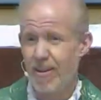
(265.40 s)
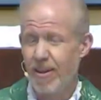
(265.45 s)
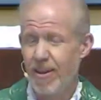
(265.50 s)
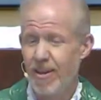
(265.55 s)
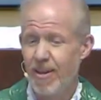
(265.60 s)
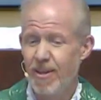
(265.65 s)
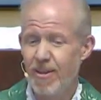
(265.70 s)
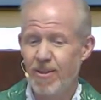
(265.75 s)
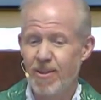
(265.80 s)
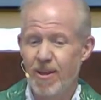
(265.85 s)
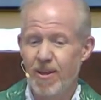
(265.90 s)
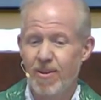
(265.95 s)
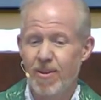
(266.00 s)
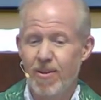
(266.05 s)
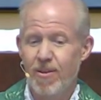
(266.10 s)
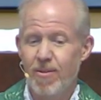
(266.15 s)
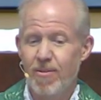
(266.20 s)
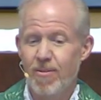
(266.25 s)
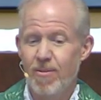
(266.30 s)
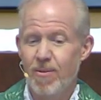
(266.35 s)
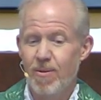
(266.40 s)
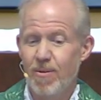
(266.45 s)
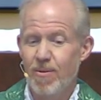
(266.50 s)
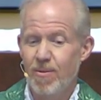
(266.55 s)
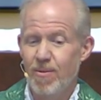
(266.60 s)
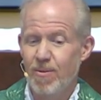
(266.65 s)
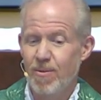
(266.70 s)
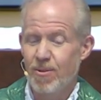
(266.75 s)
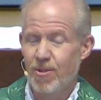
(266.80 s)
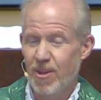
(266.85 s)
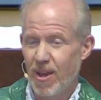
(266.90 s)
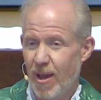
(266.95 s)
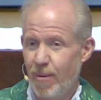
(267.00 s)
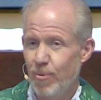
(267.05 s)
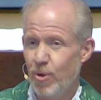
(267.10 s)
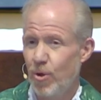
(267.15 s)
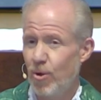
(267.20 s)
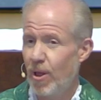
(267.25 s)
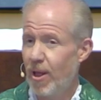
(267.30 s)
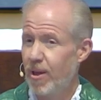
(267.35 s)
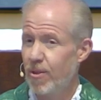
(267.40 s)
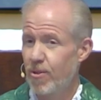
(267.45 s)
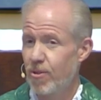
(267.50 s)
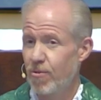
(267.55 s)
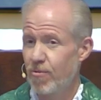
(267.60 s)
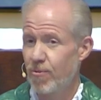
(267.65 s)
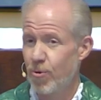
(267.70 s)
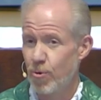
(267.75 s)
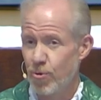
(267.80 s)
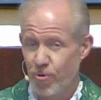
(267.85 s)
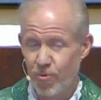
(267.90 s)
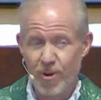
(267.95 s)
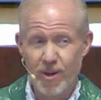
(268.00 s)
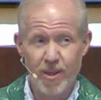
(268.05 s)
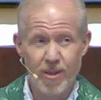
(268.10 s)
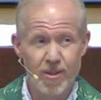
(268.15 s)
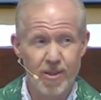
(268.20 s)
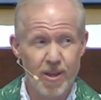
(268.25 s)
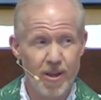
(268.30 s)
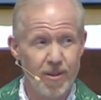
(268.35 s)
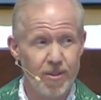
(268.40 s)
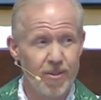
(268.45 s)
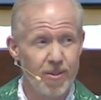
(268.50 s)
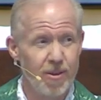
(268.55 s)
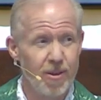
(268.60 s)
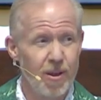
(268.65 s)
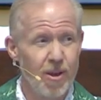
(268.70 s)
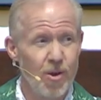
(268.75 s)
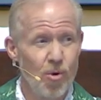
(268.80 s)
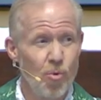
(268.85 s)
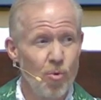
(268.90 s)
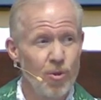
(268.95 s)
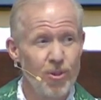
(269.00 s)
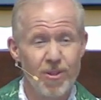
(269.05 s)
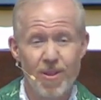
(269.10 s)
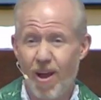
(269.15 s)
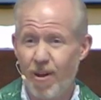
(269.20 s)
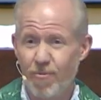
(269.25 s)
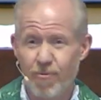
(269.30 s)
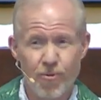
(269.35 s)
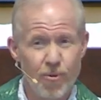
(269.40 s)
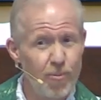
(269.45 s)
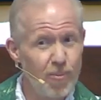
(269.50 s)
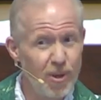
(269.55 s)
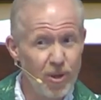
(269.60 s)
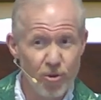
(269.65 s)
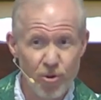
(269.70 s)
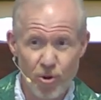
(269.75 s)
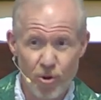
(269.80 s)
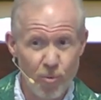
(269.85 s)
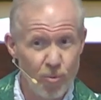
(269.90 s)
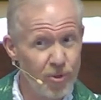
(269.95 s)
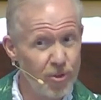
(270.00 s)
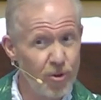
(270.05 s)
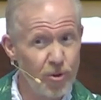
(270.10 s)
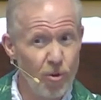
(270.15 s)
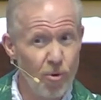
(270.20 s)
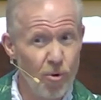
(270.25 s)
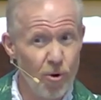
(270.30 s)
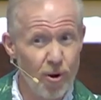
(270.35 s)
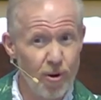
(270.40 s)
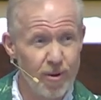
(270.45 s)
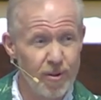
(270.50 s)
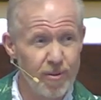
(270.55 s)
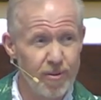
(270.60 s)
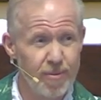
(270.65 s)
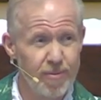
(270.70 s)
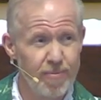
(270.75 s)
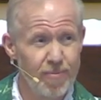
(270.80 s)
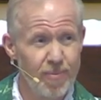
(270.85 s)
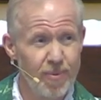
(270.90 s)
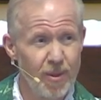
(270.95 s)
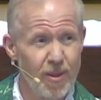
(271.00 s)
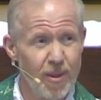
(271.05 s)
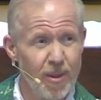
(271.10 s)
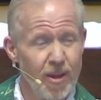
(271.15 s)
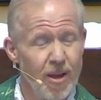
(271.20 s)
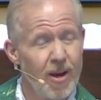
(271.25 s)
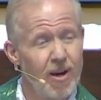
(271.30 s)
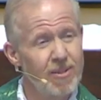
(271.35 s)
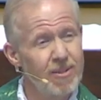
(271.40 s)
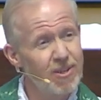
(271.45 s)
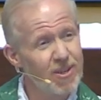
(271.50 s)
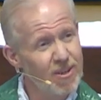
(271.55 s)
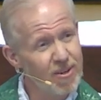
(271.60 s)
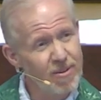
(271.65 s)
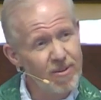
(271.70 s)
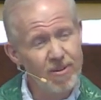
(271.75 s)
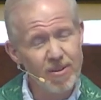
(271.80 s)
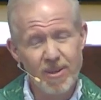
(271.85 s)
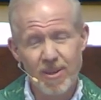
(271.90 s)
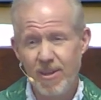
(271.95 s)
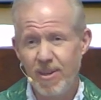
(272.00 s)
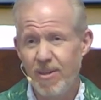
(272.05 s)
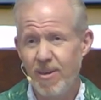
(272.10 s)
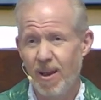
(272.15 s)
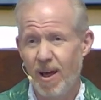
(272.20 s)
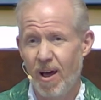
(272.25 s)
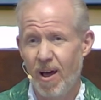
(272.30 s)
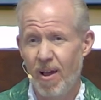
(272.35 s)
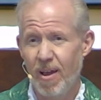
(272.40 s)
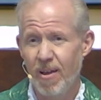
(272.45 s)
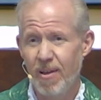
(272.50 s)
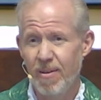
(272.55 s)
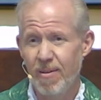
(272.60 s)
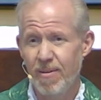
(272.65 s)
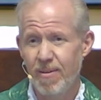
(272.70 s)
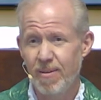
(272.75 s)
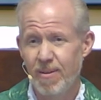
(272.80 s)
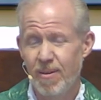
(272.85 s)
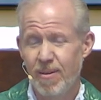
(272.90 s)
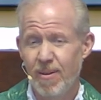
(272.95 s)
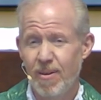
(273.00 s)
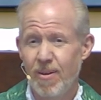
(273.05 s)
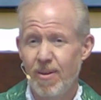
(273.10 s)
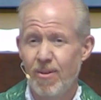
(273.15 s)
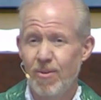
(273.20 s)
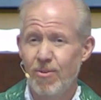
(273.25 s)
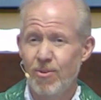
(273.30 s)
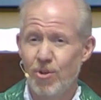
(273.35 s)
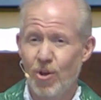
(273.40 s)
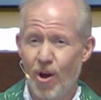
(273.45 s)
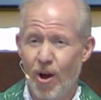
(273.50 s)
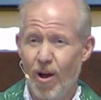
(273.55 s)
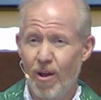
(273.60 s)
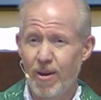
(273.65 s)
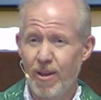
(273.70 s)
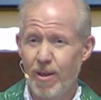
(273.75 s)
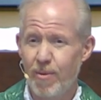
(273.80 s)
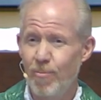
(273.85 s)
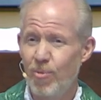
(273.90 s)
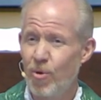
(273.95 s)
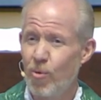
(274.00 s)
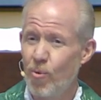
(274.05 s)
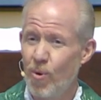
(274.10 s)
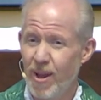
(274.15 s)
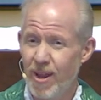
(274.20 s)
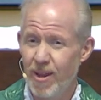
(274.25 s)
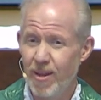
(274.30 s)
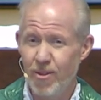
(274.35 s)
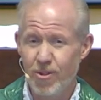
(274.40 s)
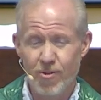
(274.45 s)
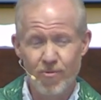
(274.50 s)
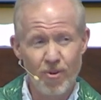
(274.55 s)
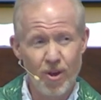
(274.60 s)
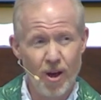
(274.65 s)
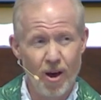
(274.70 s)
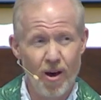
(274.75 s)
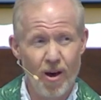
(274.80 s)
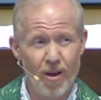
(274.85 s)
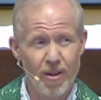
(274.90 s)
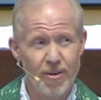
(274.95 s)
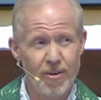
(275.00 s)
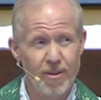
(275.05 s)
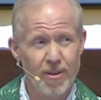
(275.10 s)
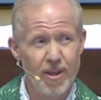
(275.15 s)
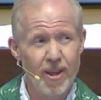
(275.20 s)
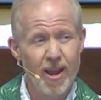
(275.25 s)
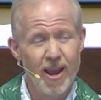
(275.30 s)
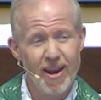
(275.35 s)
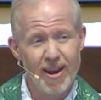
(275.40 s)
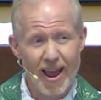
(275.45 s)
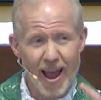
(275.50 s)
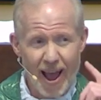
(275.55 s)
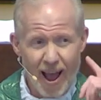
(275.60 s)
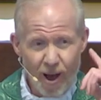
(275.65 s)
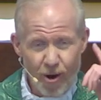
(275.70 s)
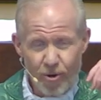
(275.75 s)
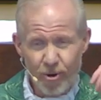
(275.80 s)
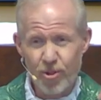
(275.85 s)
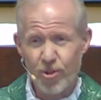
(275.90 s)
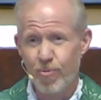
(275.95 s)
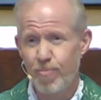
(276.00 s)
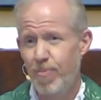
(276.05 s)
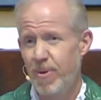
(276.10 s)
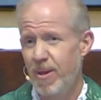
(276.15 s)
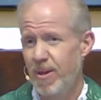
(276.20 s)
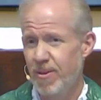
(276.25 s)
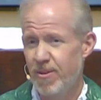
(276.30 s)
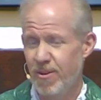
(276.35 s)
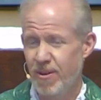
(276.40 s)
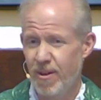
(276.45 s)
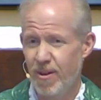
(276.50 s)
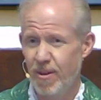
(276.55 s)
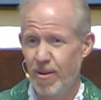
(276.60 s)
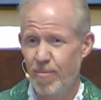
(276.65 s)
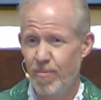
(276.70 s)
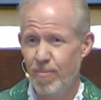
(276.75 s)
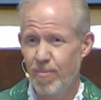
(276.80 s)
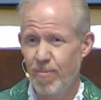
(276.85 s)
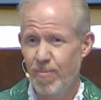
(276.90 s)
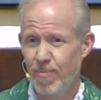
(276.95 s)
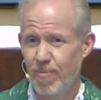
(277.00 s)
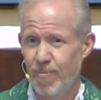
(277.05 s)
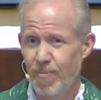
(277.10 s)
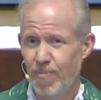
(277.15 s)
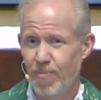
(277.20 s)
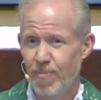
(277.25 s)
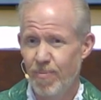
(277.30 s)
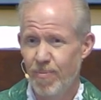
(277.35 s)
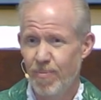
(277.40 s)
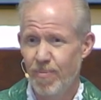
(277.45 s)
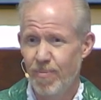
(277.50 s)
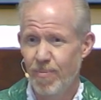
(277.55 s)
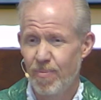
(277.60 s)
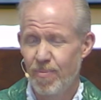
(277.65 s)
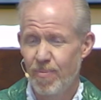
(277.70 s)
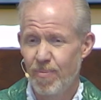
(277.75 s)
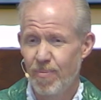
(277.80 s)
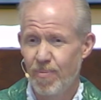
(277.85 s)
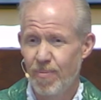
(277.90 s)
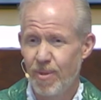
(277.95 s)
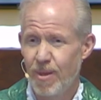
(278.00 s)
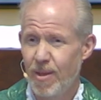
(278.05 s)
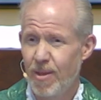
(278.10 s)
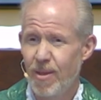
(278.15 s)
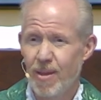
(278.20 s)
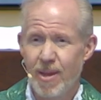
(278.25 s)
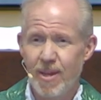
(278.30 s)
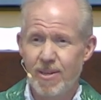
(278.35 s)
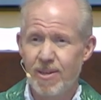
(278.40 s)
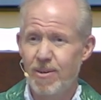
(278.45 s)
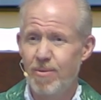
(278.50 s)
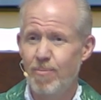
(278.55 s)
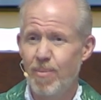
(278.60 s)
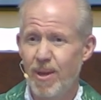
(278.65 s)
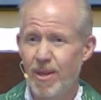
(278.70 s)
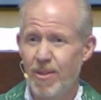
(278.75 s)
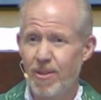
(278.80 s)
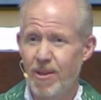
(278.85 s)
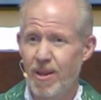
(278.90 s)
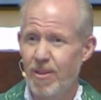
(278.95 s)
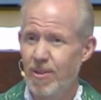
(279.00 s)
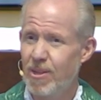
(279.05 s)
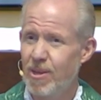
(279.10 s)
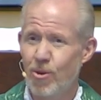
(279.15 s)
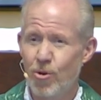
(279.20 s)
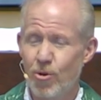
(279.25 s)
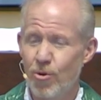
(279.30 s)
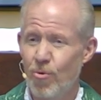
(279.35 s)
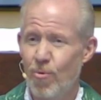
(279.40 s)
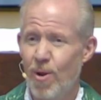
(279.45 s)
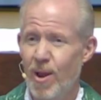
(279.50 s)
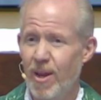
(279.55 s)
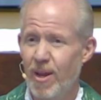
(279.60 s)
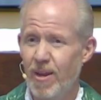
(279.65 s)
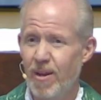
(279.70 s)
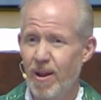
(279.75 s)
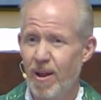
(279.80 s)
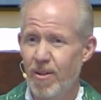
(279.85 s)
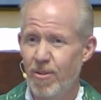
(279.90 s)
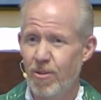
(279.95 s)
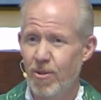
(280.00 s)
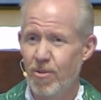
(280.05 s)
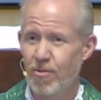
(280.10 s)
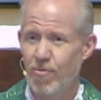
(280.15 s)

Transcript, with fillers: is that Samuel, as the first reading says, was not familiar with the Lord. Until Eli taught him the ways of God and how to speak to him, it didn't make sense. He couldn't recognize his